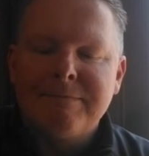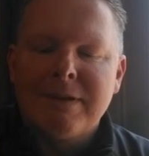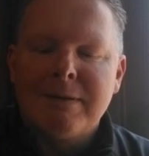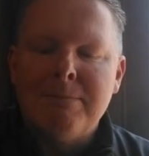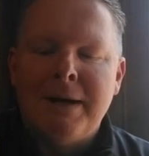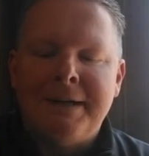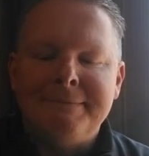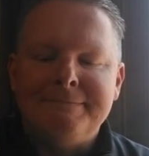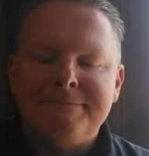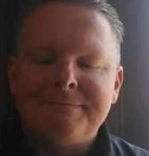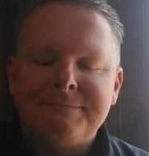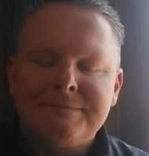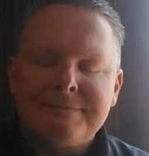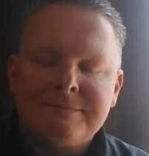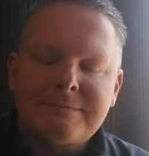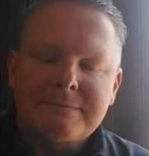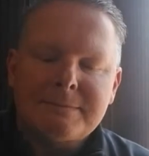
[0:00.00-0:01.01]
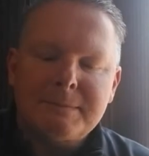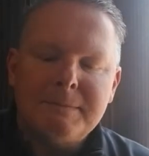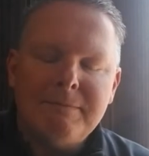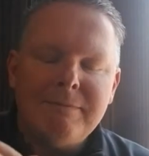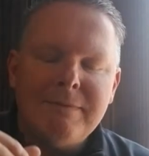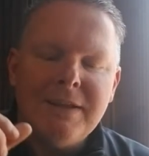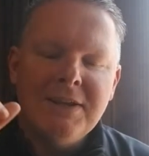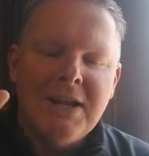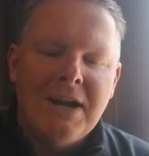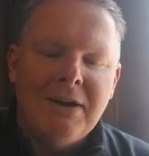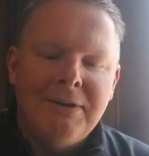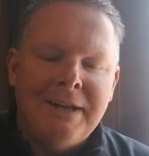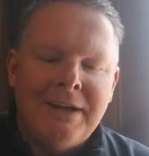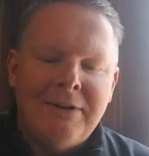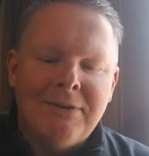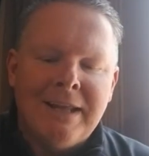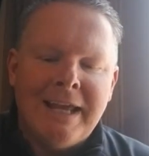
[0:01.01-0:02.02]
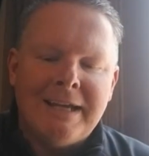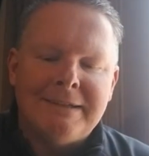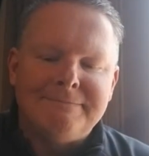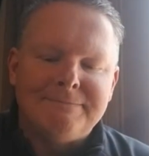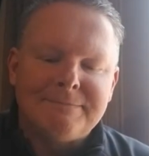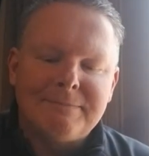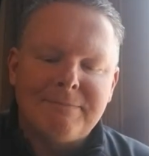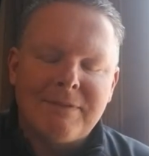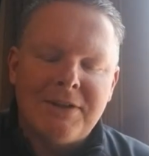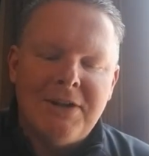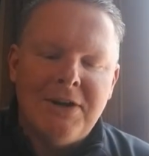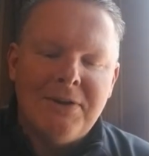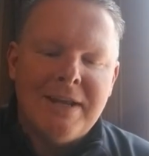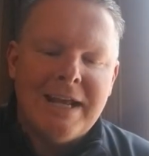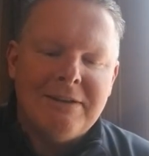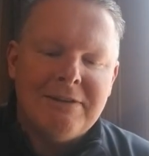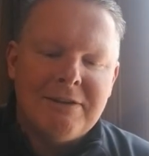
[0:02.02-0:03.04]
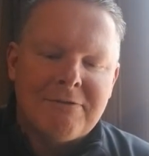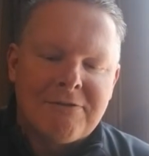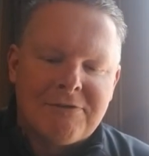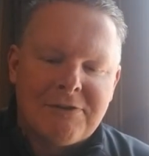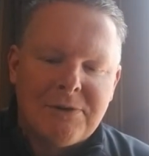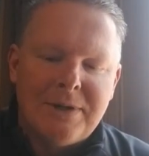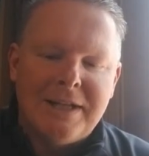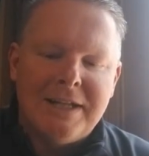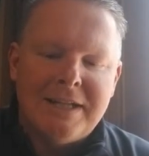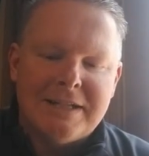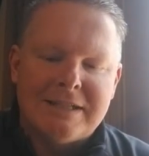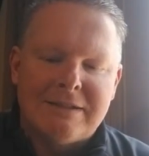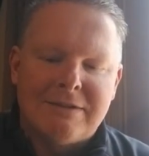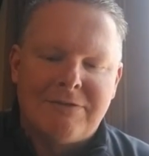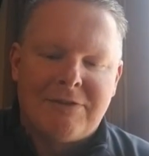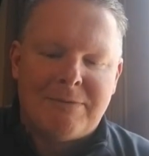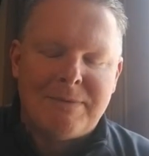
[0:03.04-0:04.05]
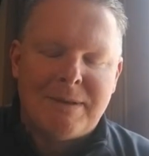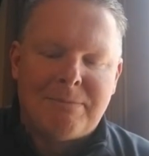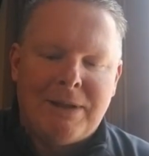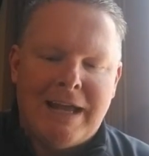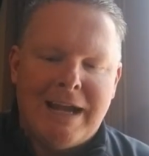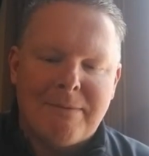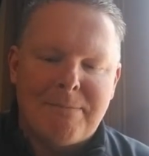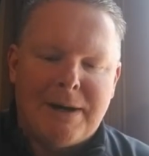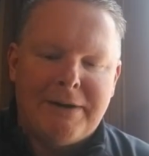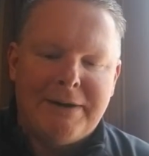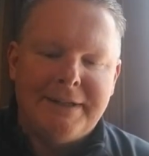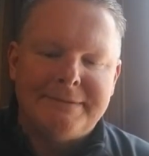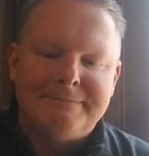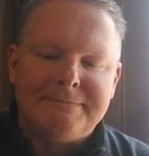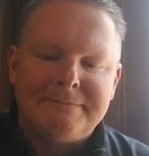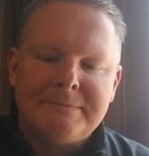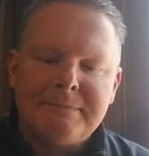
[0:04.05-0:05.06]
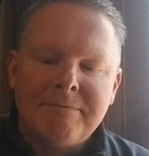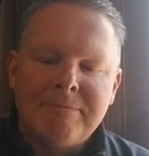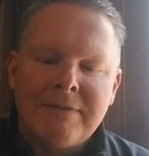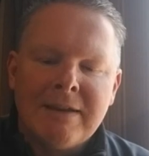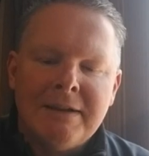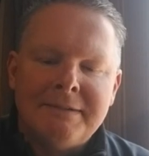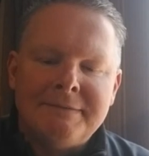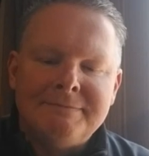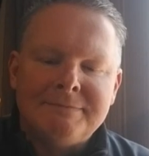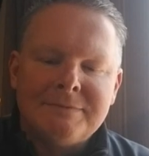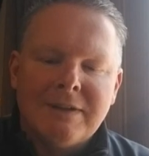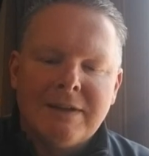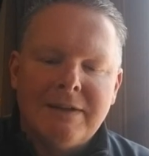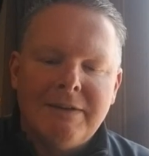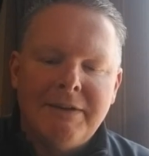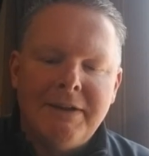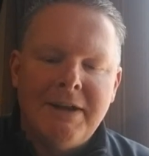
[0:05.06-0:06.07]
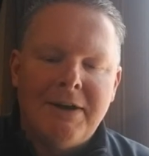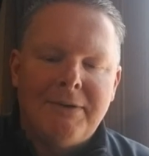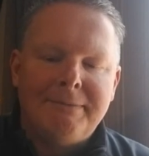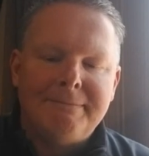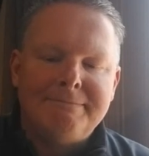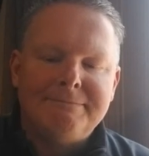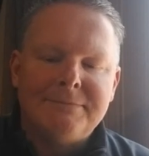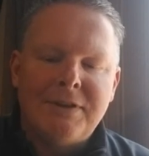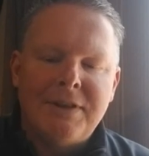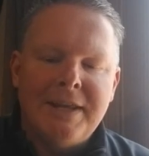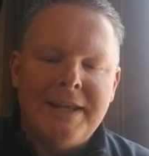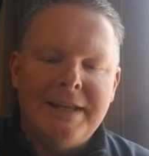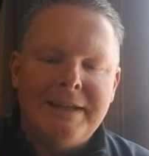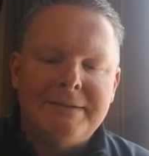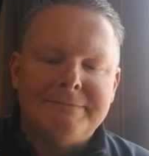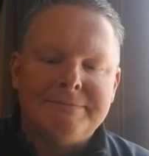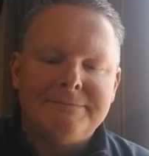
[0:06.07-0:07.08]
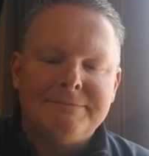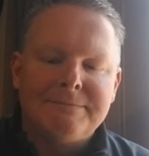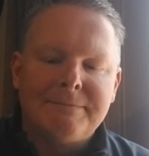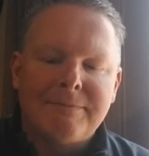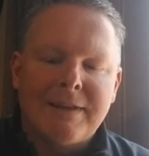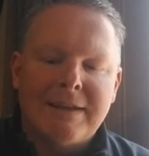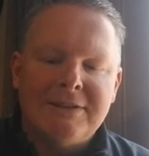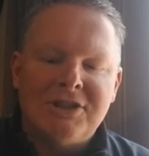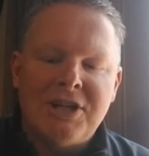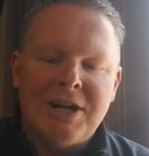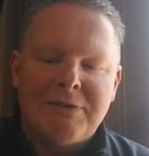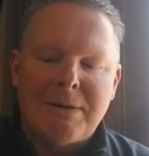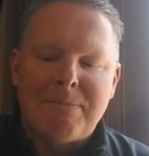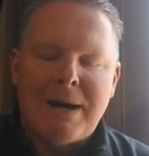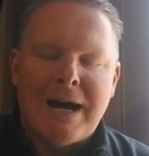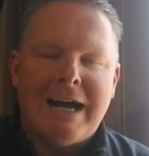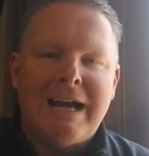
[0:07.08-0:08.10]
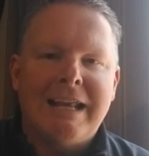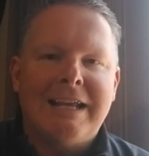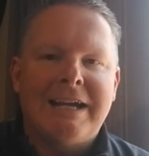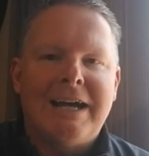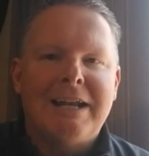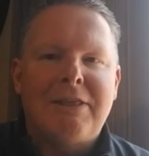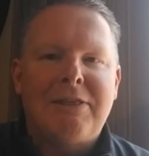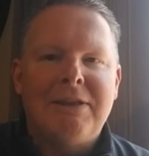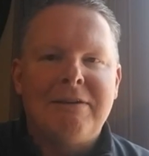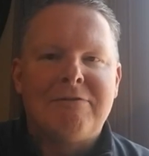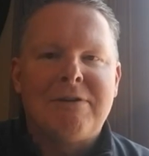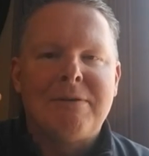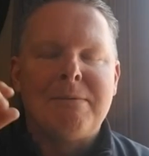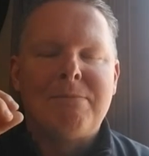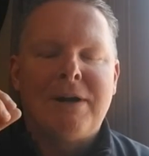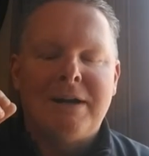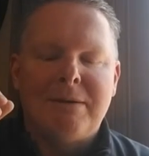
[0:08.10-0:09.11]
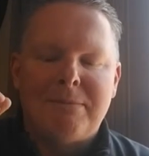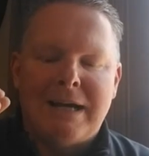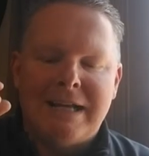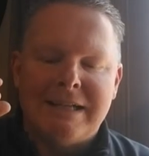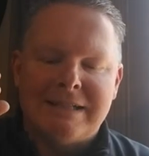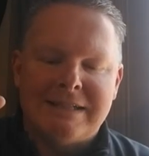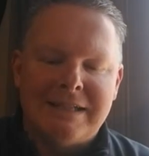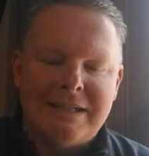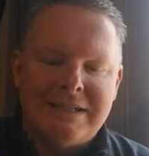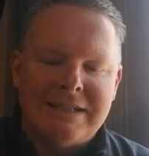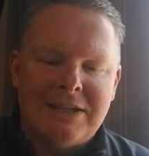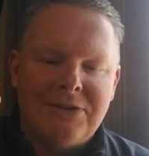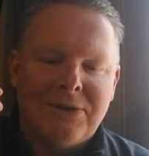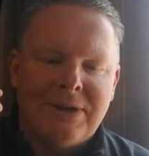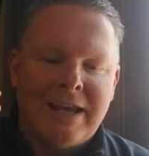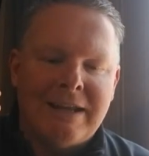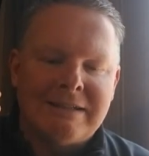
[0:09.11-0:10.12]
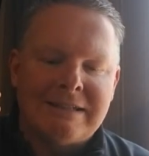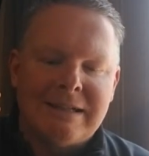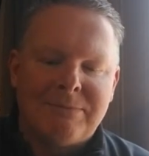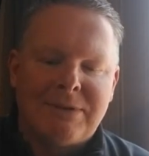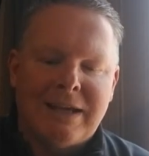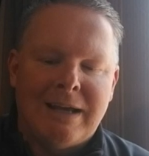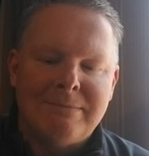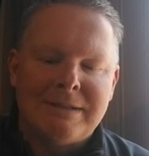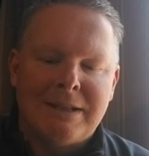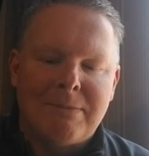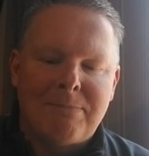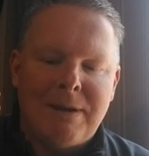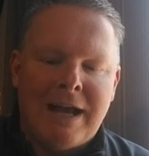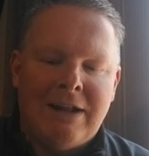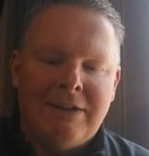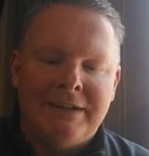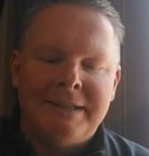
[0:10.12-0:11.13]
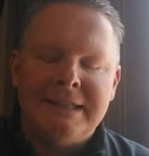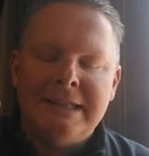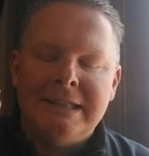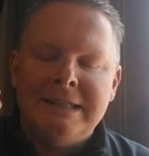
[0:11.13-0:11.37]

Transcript: But, you know, I don't get, you know, you get the fruitiness from the blackberry, you know, the cherry pie kind of thing from the Brettanomyces that you'll get sometimes on the palate.